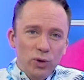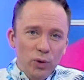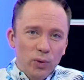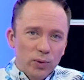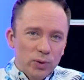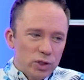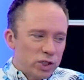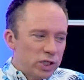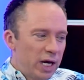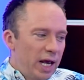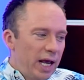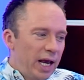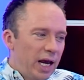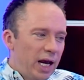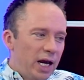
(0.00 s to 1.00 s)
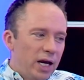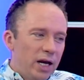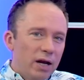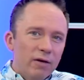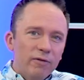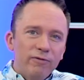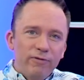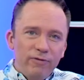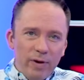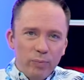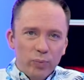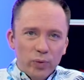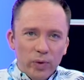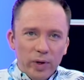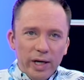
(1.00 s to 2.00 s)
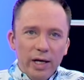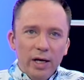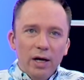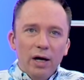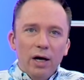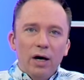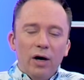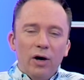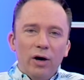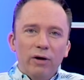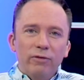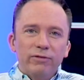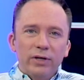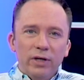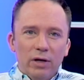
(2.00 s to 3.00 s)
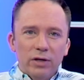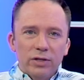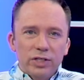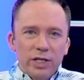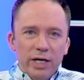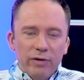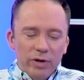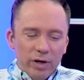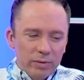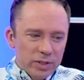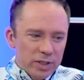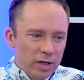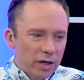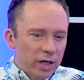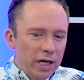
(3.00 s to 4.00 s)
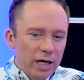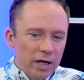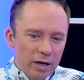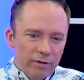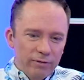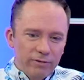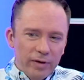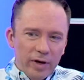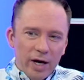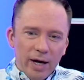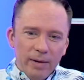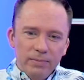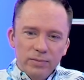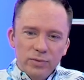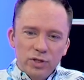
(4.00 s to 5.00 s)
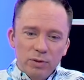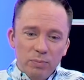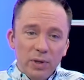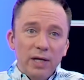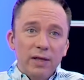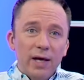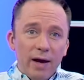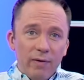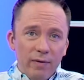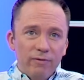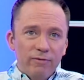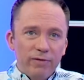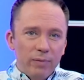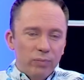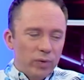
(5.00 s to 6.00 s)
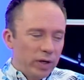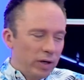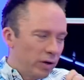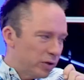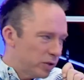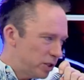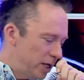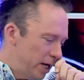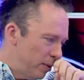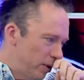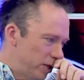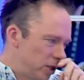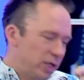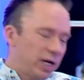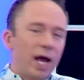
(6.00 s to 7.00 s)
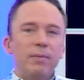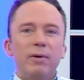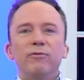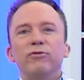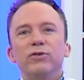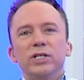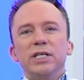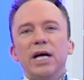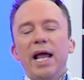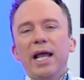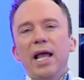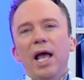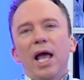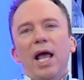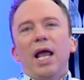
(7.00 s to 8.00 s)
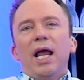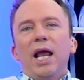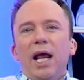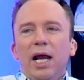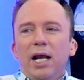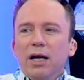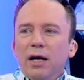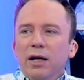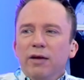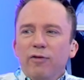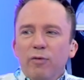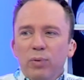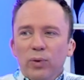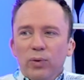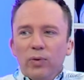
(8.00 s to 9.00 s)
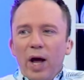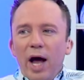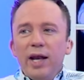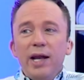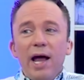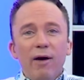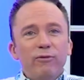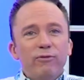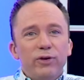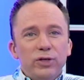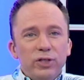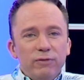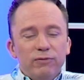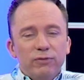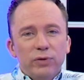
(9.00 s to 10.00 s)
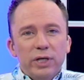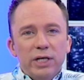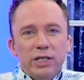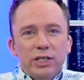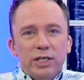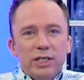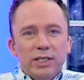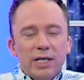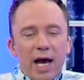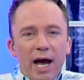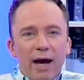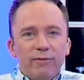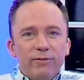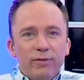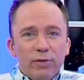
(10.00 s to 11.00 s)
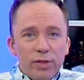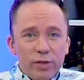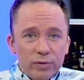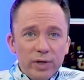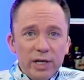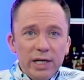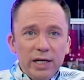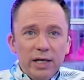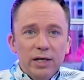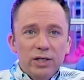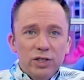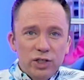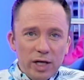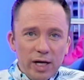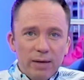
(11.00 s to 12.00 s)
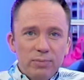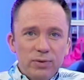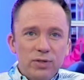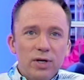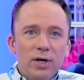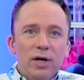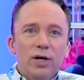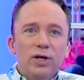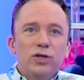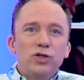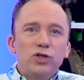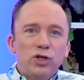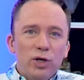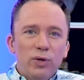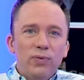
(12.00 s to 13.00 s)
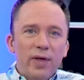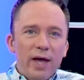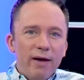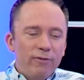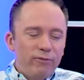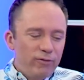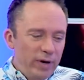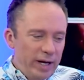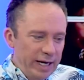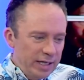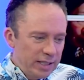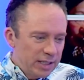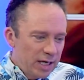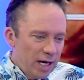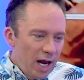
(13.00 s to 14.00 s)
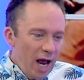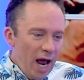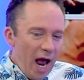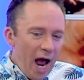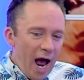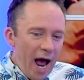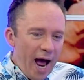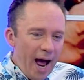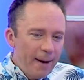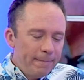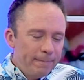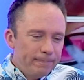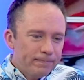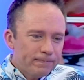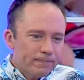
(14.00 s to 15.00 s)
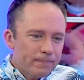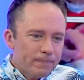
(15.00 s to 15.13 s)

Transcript: launched in February of last year, and I was lucky enough to be there in February last year when she came in for a day in Liverpool. And now Virgin Voyages have 3 ships to their fleet, and